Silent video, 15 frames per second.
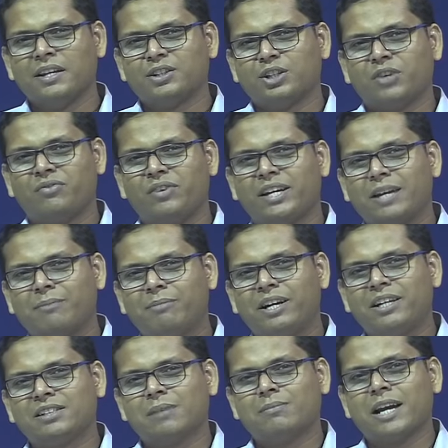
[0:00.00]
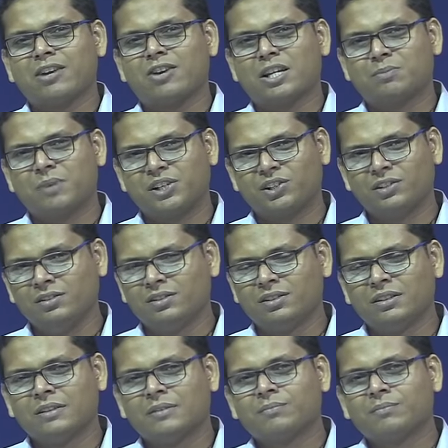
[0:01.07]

So if we can build some regular expressions